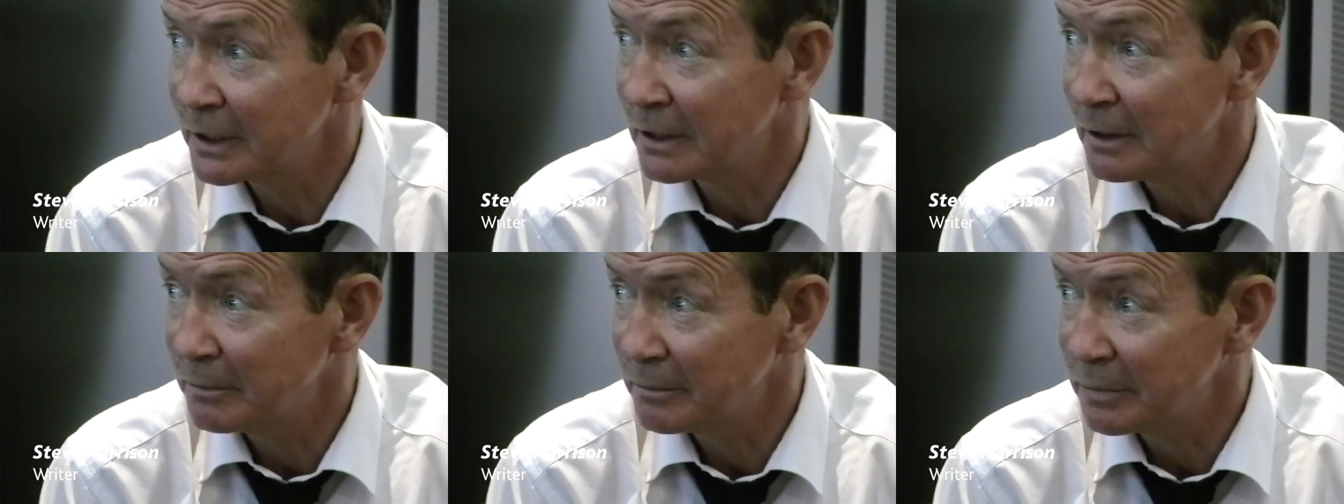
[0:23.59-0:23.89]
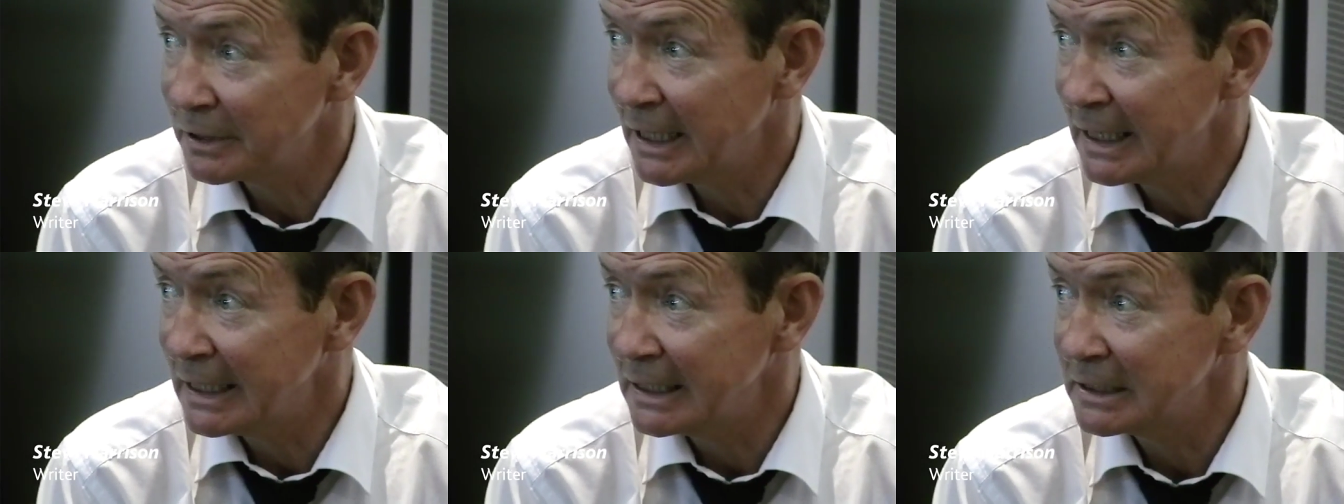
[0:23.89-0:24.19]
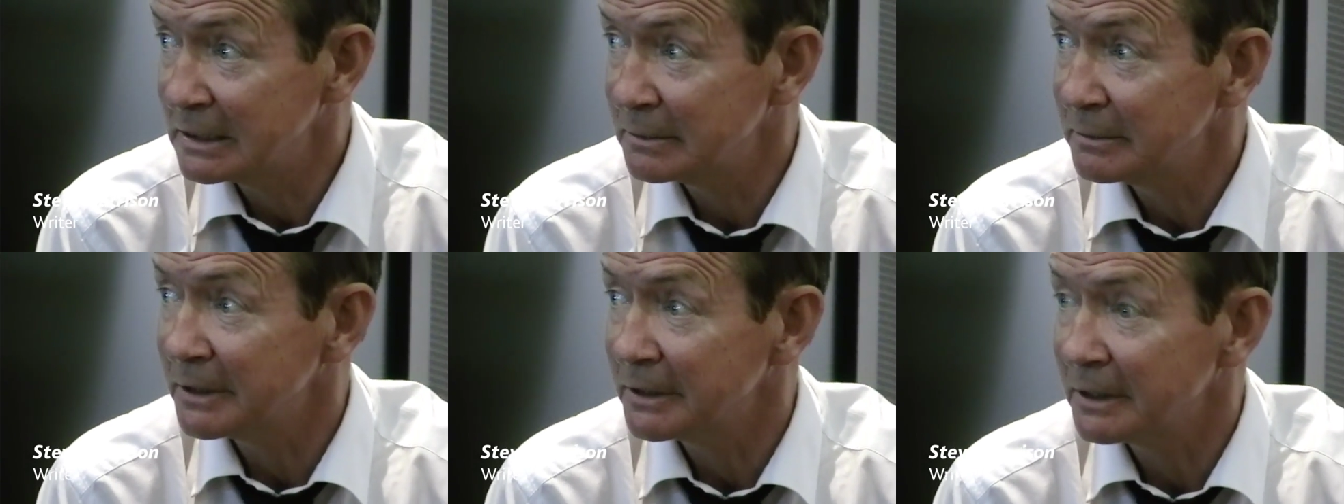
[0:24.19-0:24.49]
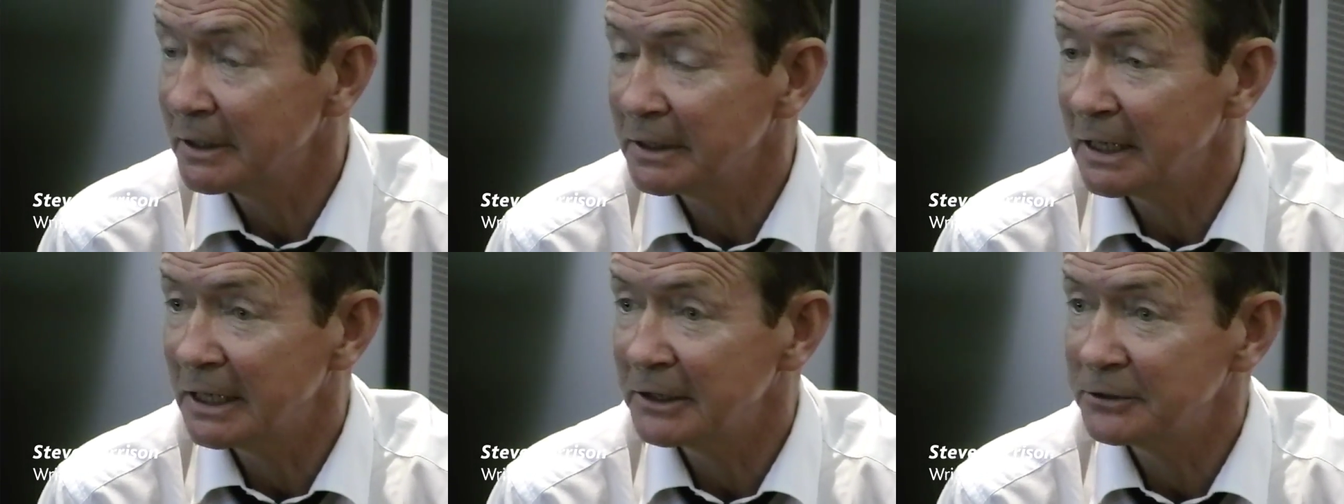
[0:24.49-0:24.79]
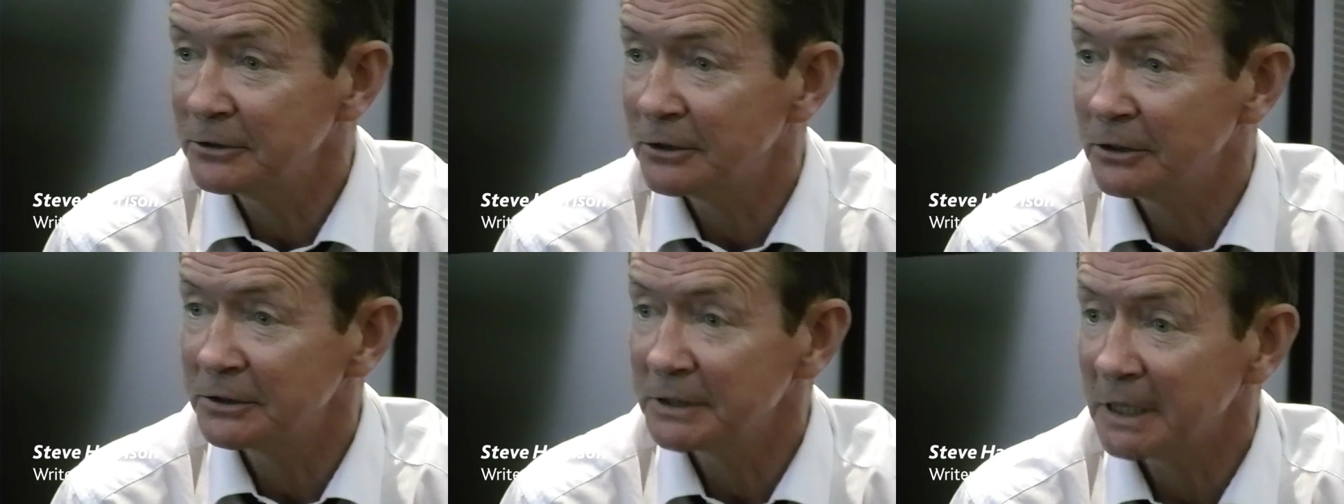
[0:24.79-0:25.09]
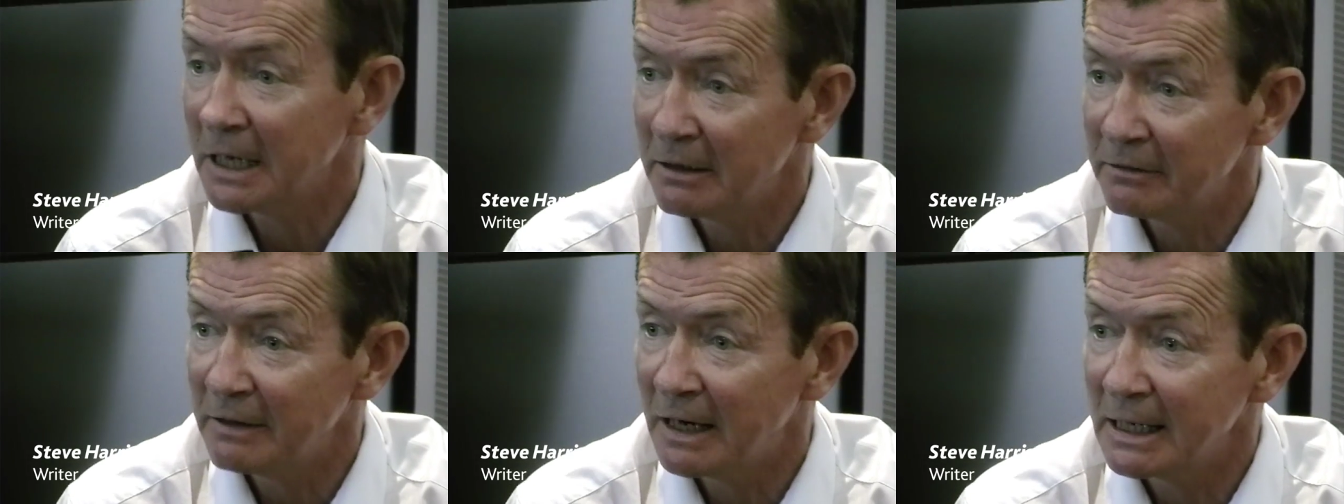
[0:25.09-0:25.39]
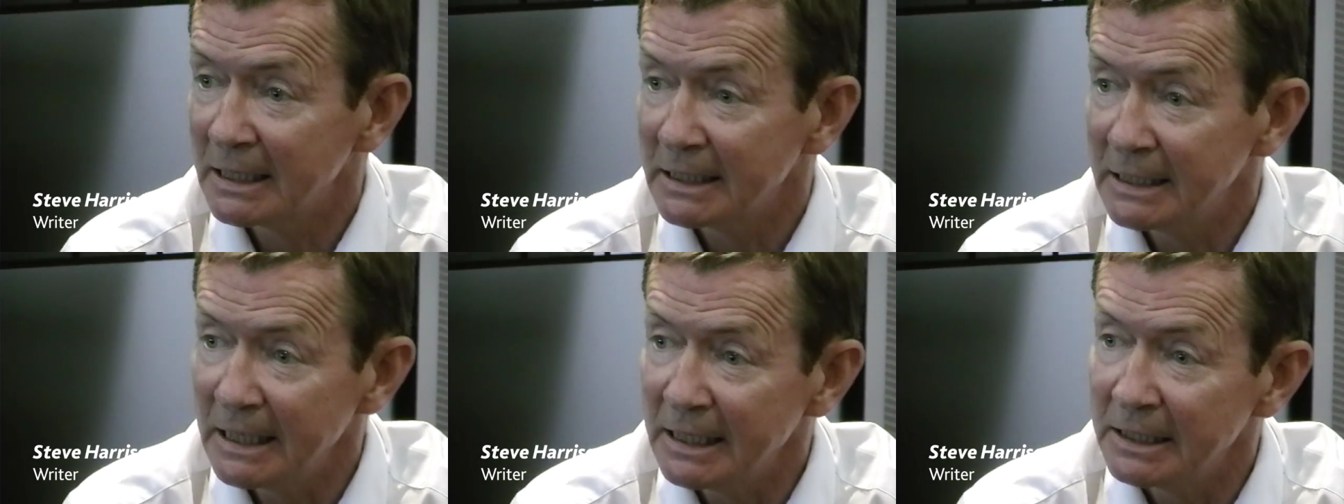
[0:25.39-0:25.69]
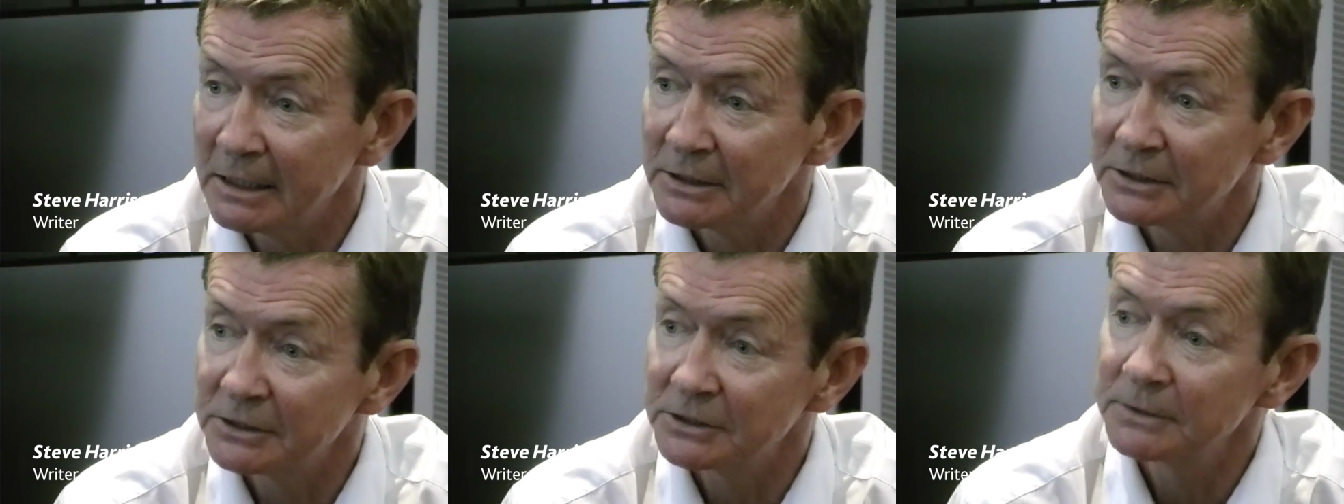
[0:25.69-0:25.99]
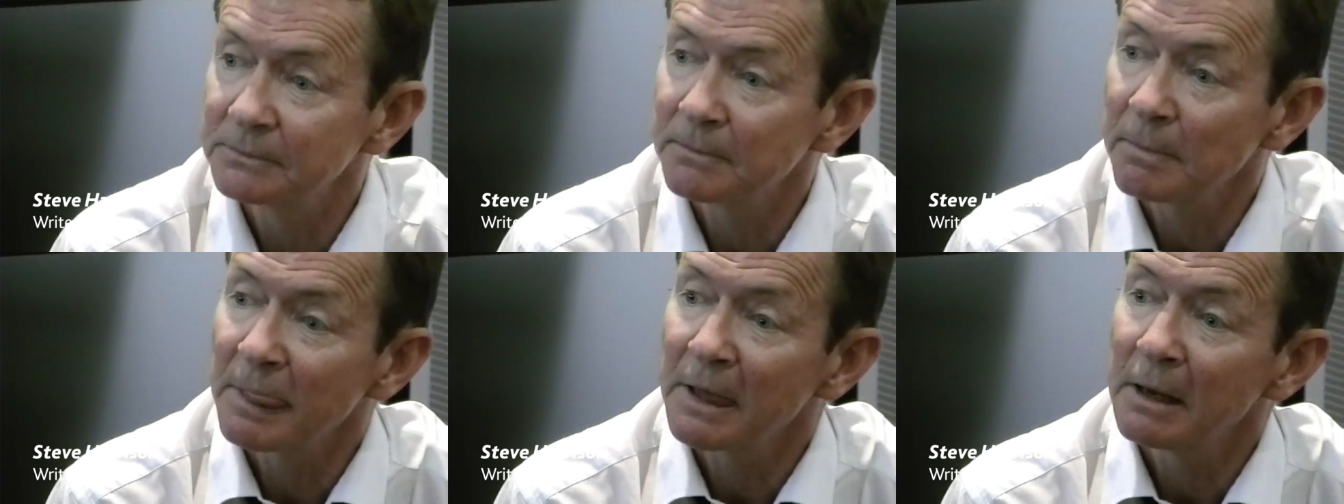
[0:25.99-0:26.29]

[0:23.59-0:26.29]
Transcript: complain to me that they're taught to have ideas,